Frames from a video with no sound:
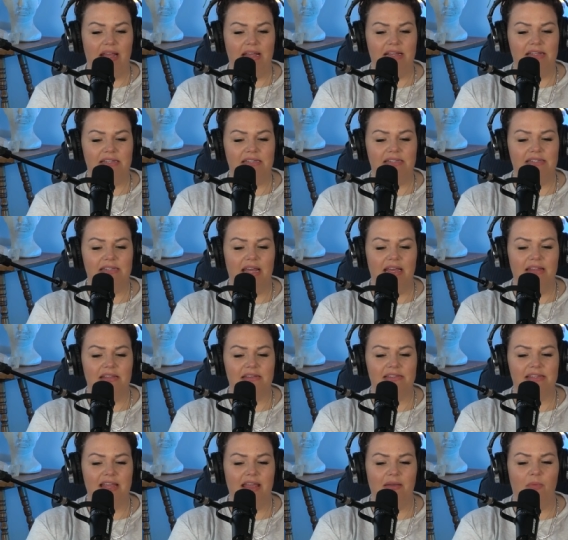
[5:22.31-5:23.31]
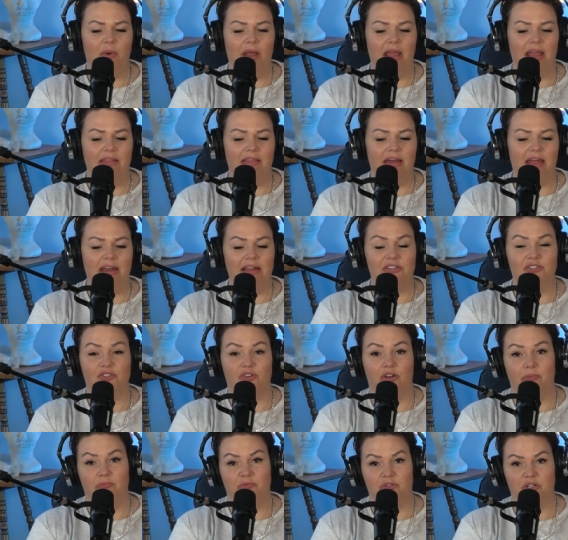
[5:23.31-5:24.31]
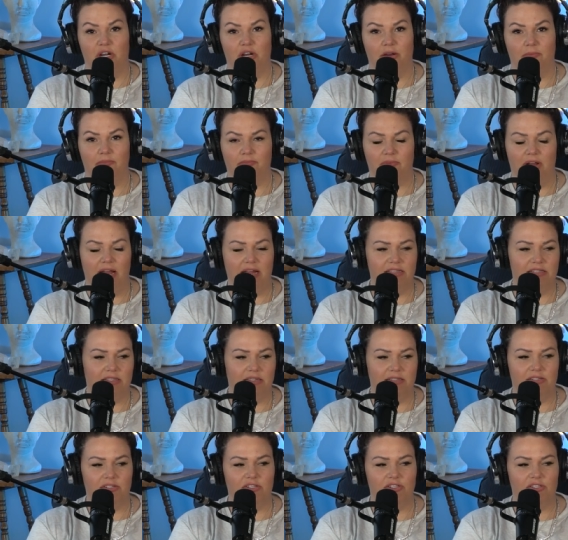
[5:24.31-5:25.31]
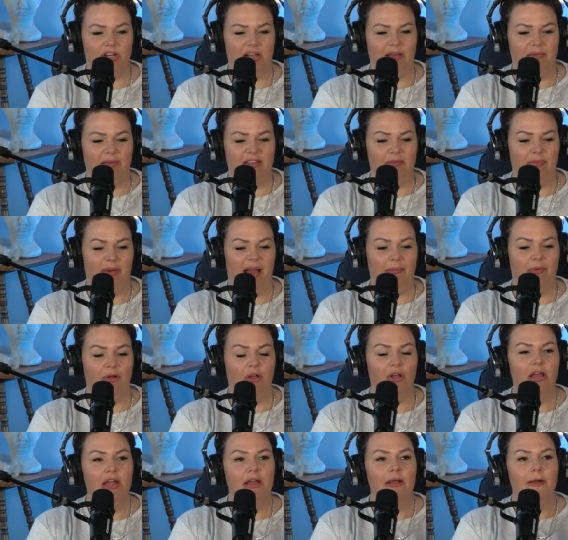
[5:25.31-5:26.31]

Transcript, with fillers: is in the same way that a scripture, right? So let's just talk about the Bible.